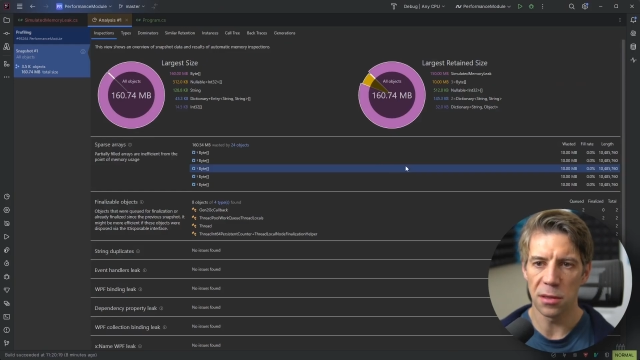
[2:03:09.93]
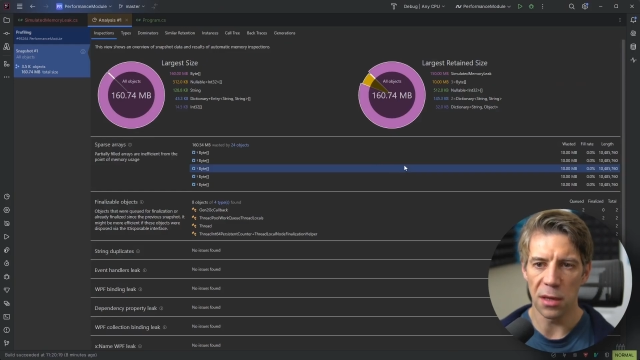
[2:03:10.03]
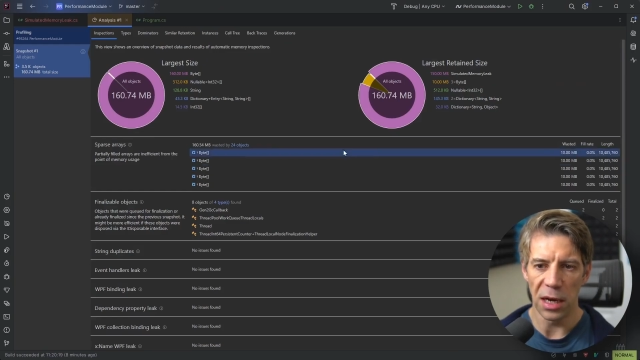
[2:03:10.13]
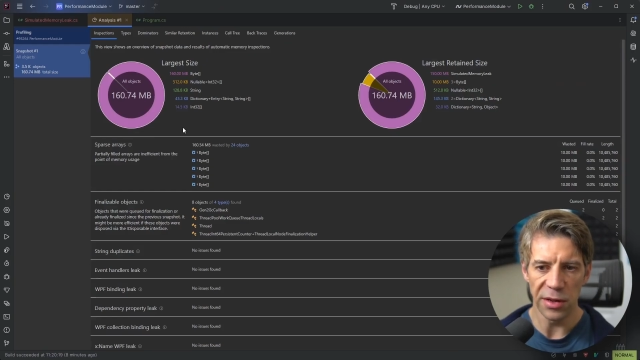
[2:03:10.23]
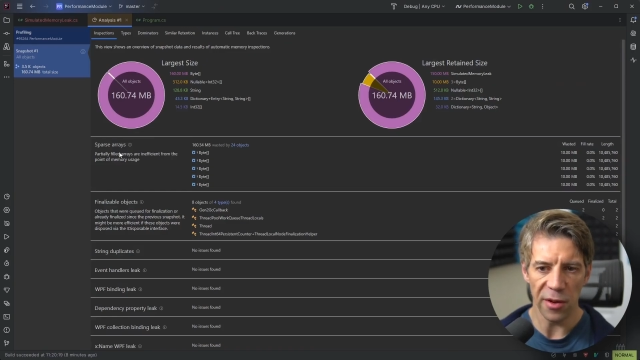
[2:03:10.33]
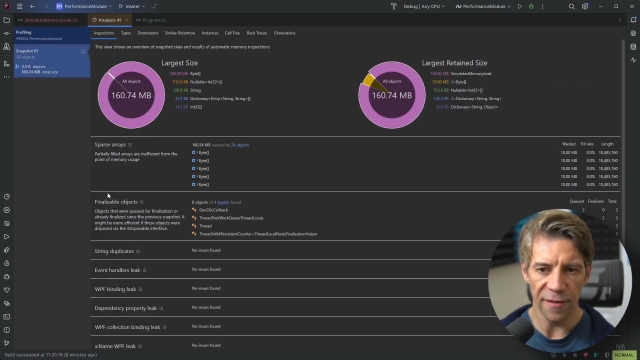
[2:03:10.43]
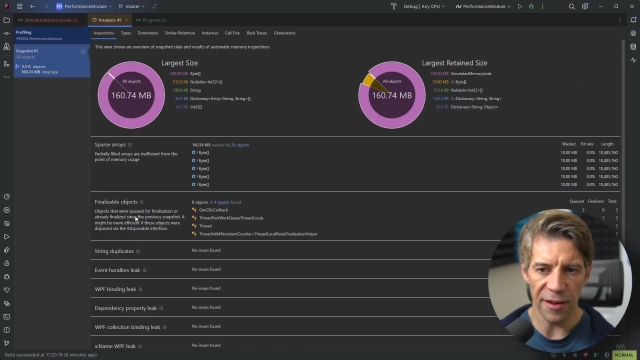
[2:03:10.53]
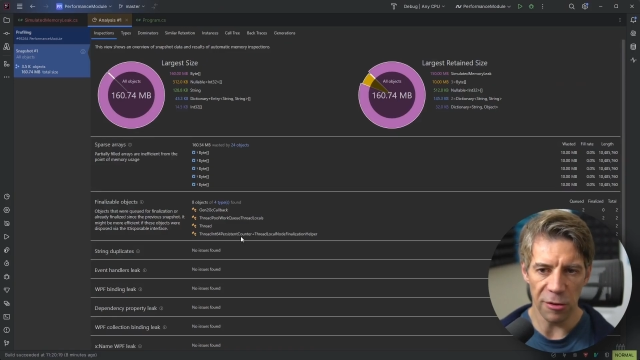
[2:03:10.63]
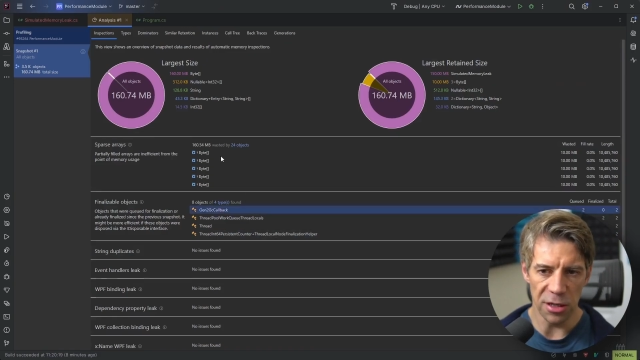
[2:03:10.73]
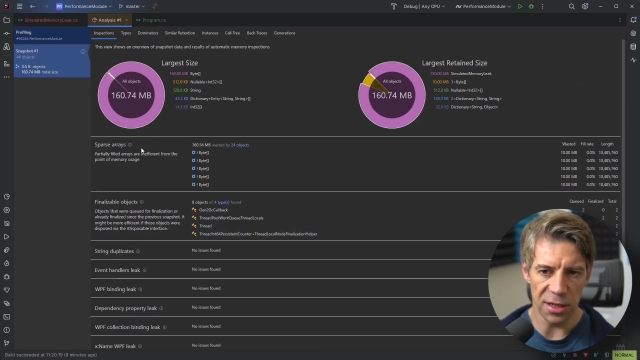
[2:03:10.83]
And you've got
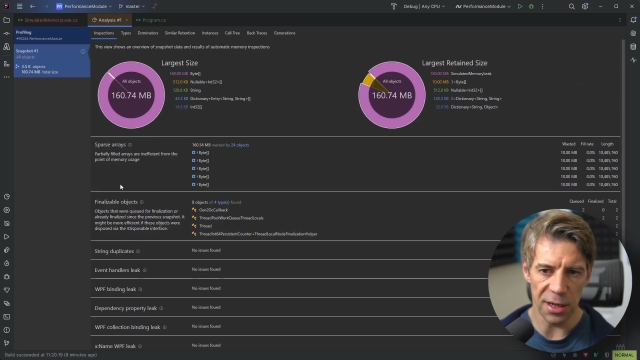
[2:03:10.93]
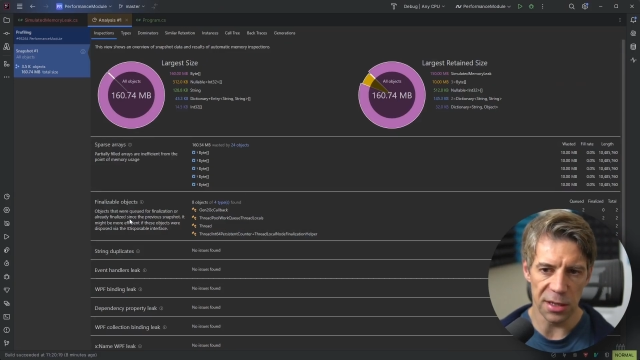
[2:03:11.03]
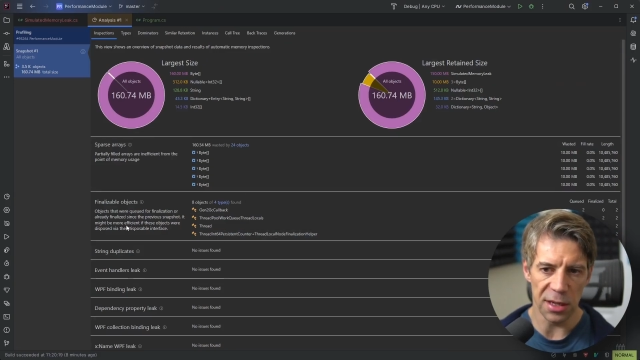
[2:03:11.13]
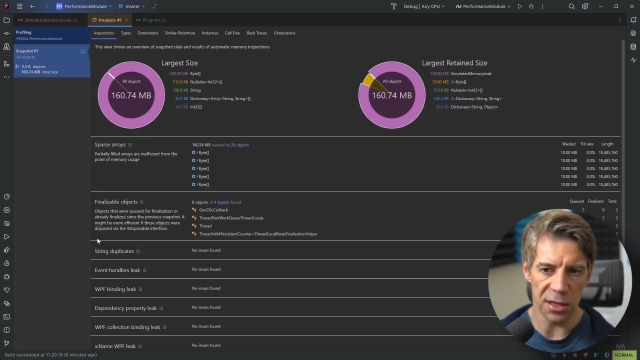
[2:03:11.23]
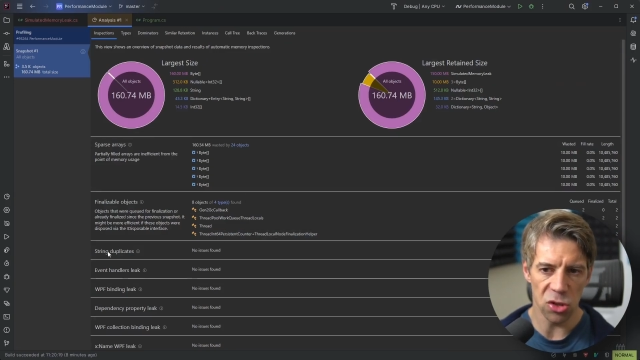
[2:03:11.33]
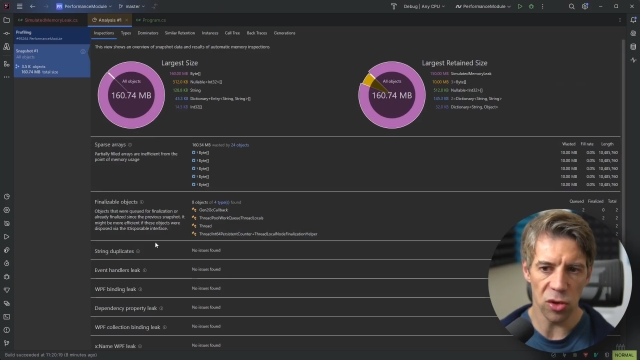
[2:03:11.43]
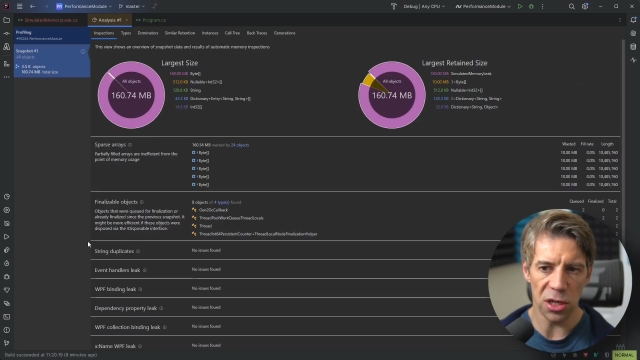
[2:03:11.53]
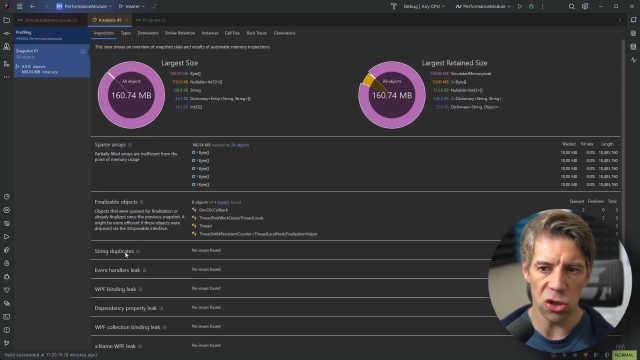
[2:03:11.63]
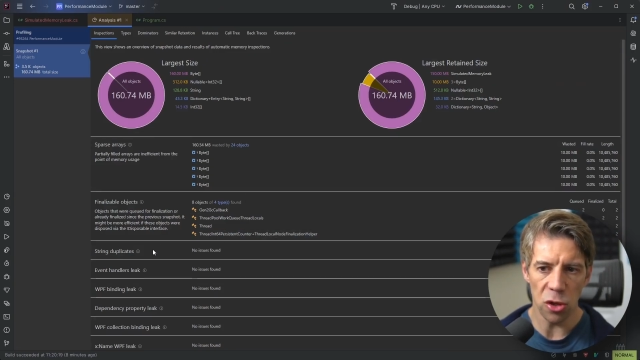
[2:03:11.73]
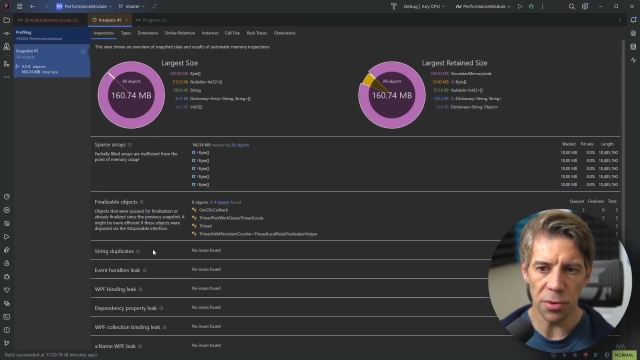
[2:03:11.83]
various things like string
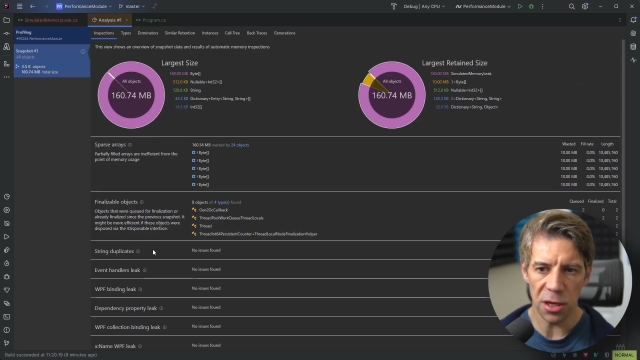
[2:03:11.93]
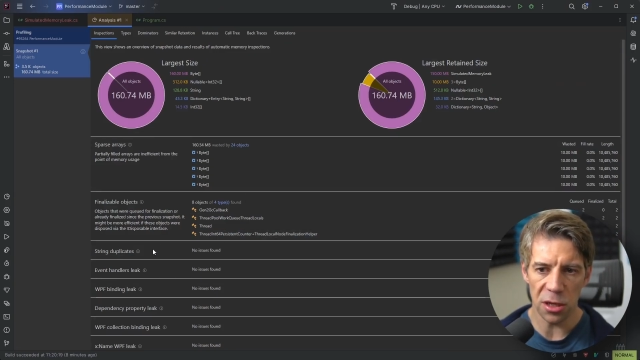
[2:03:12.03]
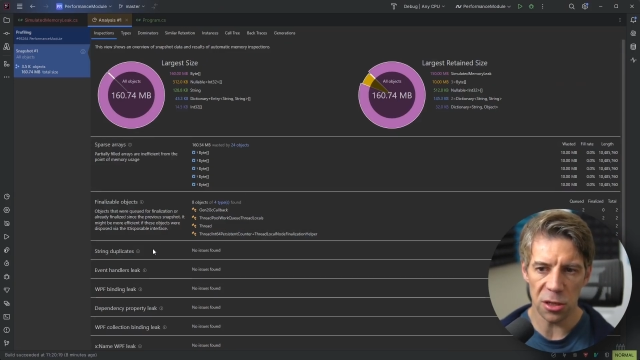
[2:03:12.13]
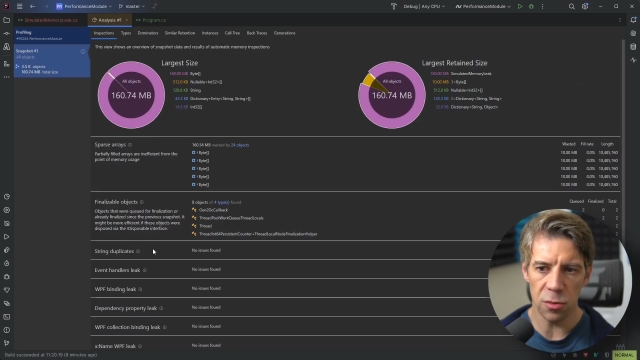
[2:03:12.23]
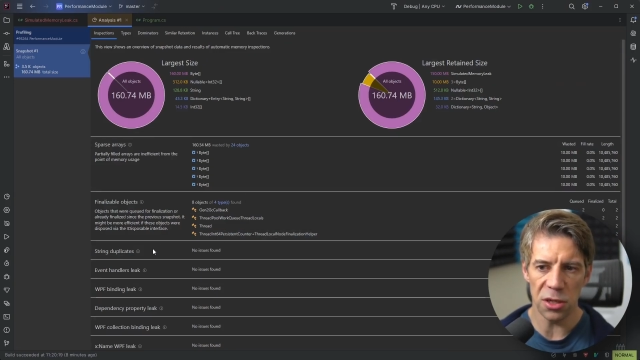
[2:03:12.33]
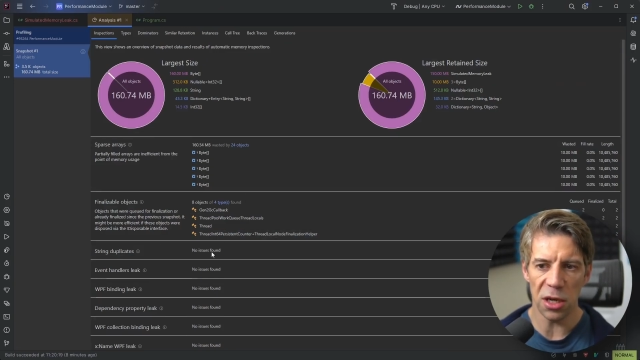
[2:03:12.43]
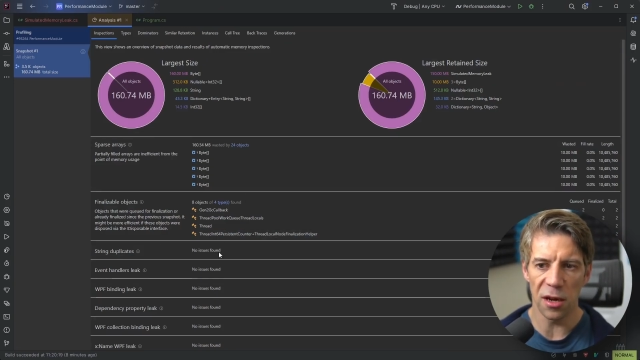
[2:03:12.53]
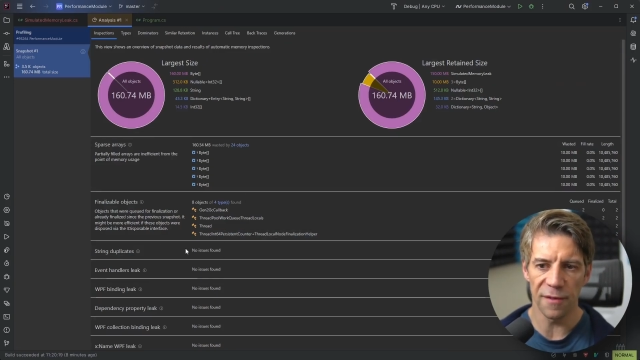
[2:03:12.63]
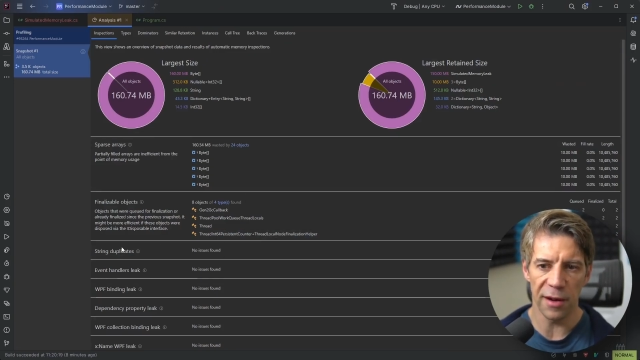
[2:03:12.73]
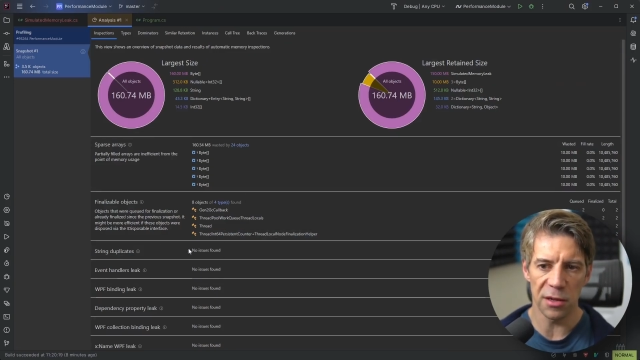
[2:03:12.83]
duplicates, which
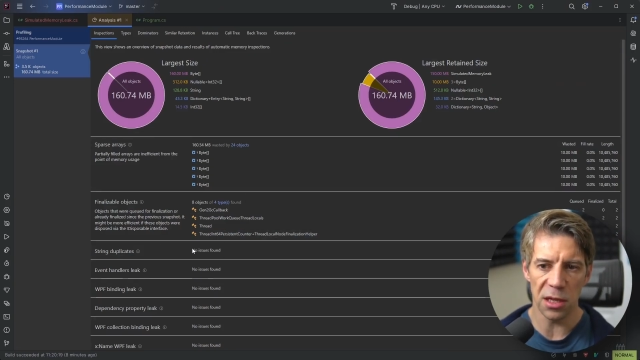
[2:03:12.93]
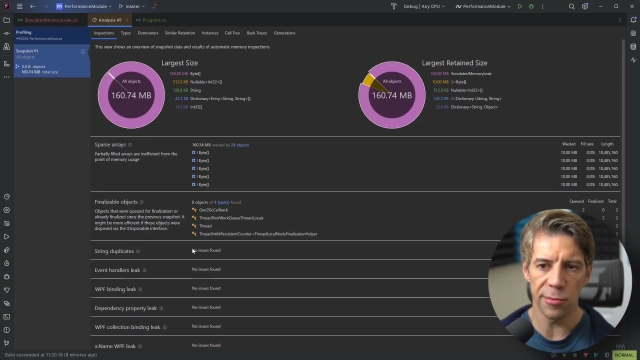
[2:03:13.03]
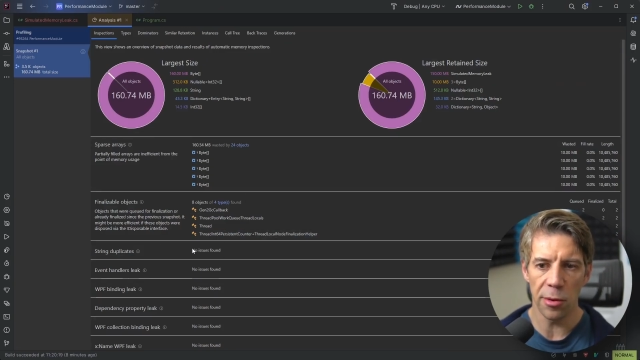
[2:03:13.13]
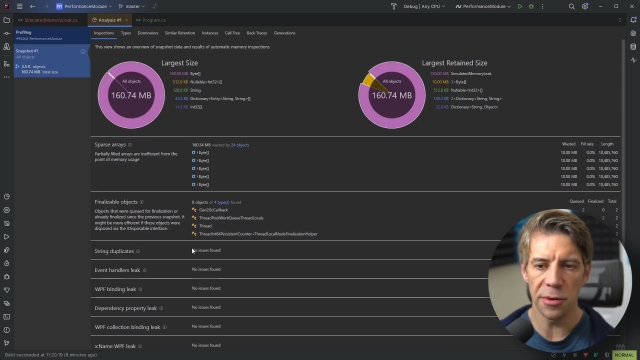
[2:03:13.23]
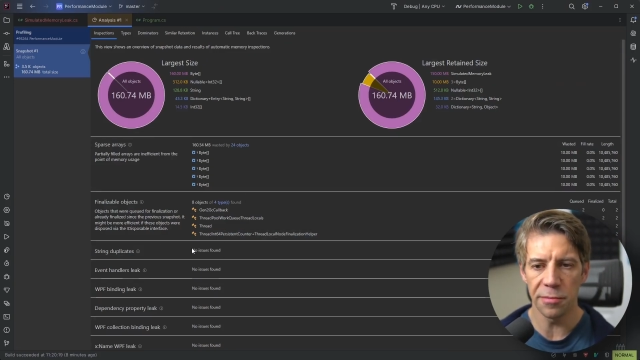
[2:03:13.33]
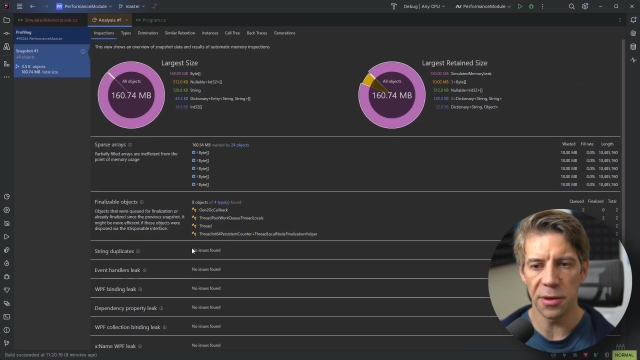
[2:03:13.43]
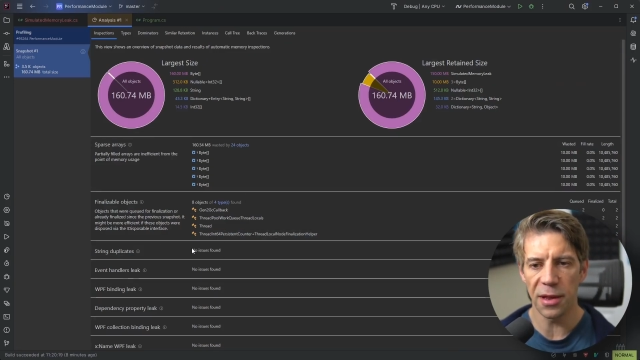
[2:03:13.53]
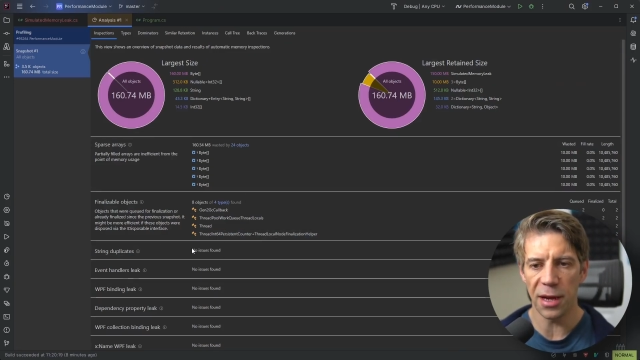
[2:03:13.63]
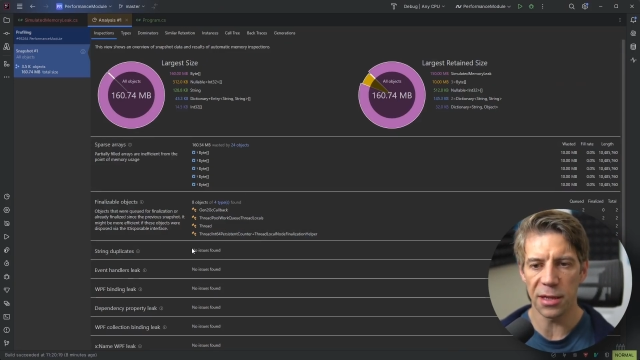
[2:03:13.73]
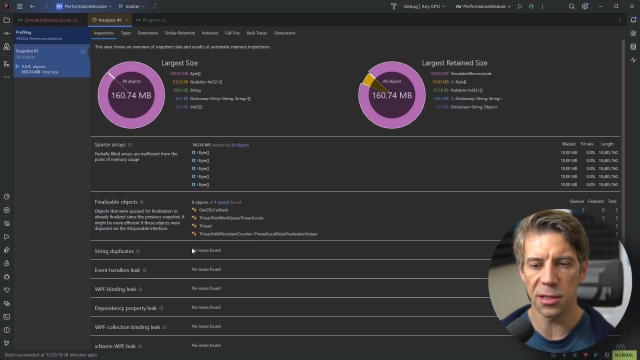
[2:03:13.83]
aren't found at the moment, but
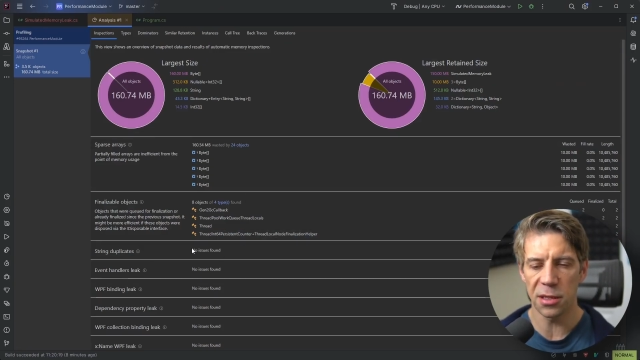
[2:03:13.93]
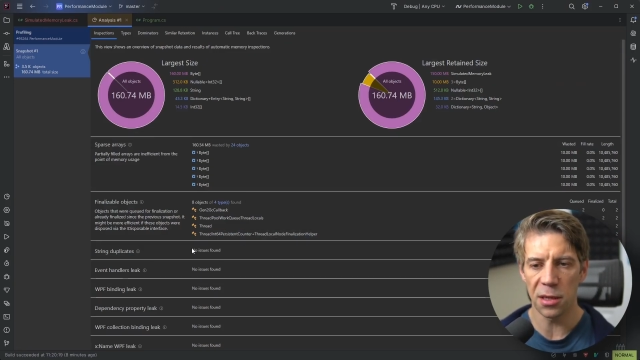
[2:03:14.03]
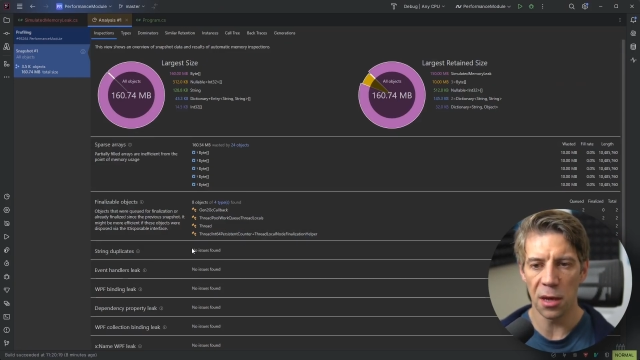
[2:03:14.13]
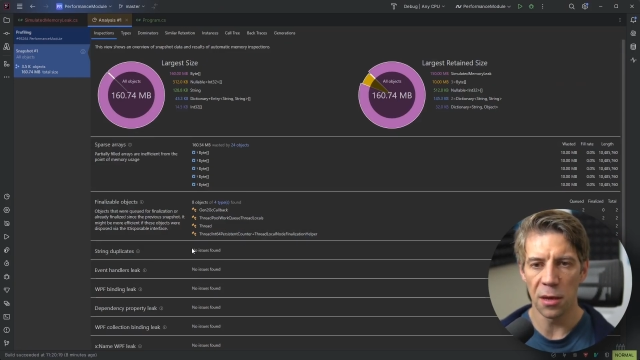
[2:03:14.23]
that's